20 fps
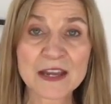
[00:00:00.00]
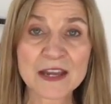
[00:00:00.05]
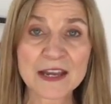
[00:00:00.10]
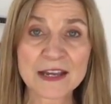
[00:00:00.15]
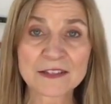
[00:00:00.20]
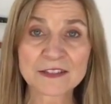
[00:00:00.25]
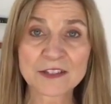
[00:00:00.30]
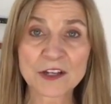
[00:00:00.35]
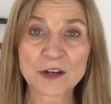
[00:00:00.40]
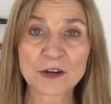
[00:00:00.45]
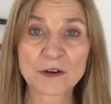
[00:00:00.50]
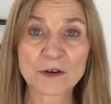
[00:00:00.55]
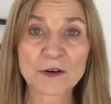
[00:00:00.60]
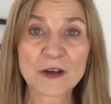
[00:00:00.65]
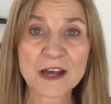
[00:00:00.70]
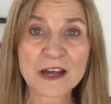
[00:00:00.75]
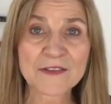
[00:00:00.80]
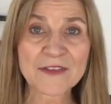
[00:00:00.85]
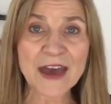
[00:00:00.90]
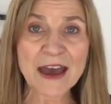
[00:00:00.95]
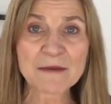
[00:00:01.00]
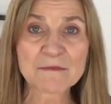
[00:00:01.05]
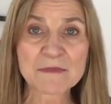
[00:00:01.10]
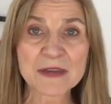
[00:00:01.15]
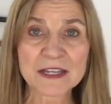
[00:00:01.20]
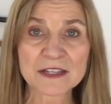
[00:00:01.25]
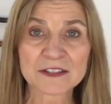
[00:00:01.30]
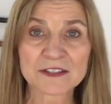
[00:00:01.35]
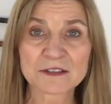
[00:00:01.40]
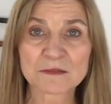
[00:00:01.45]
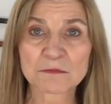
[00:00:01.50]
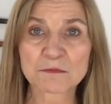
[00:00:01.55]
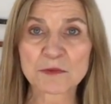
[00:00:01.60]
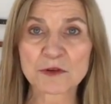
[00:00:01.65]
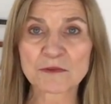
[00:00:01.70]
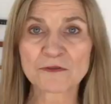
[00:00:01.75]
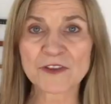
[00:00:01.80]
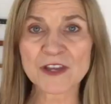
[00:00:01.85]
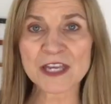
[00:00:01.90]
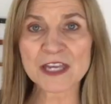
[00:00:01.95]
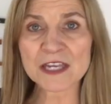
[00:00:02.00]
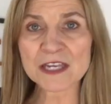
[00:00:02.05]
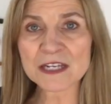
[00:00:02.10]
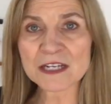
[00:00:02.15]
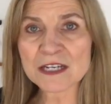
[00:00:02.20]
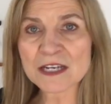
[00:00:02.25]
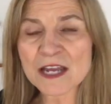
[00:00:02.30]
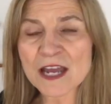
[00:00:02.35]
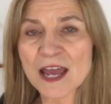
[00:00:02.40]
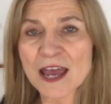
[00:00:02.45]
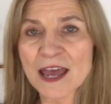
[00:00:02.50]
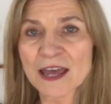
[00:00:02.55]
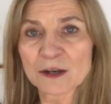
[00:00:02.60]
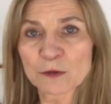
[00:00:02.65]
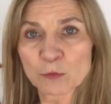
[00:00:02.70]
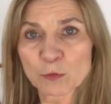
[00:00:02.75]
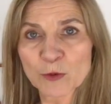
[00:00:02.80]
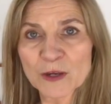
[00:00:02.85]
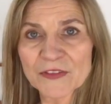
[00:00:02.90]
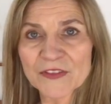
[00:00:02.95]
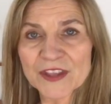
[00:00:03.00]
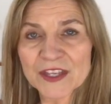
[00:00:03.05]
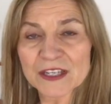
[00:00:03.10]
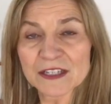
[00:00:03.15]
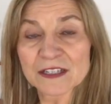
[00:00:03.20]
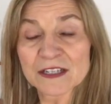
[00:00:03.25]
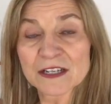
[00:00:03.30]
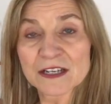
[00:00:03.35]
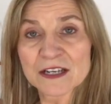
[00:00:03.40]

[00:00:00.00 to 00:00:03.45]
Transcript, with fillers: And so that means move in and with it.